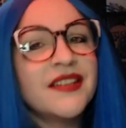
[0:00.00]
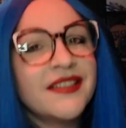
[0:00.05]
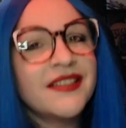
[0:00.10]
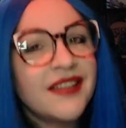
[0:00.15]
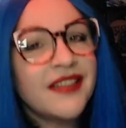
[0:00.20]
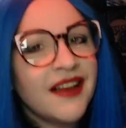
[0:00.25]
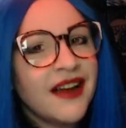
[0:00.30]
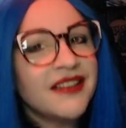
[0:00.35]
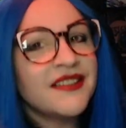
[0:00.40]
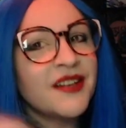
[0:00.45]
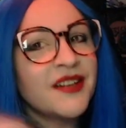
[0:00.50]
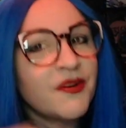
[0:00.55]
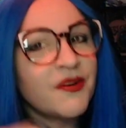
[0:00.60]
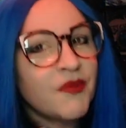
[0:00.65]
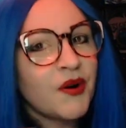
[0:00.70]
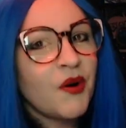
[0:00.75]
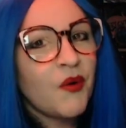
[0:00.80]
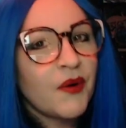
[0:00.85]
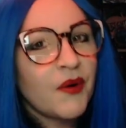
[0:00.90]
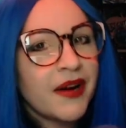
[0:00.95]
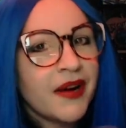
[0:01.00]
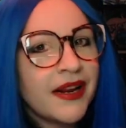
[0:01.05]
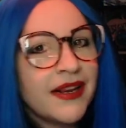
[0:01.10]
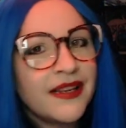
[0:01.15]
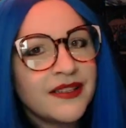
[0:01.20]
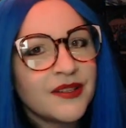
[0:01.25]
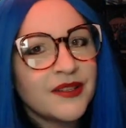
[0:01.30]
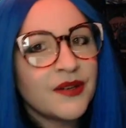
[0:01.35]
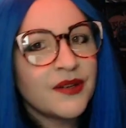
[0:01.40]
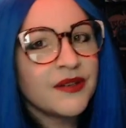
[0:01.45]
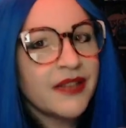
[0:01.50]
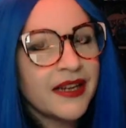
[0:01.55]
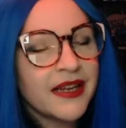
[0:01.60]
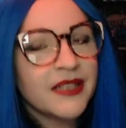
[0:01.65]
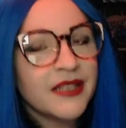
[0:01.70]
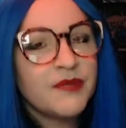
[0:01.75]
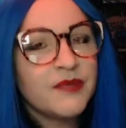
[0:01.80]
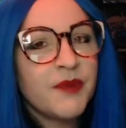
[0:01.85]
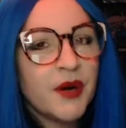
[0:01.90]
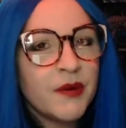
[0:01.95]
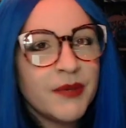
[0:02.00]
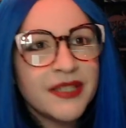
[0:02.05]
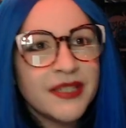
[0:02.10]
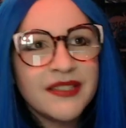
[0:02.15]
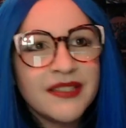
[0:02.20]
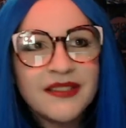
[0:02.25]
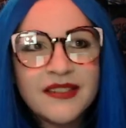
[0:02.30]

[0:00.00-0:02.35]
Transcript: like the guy's like recording his own like experiments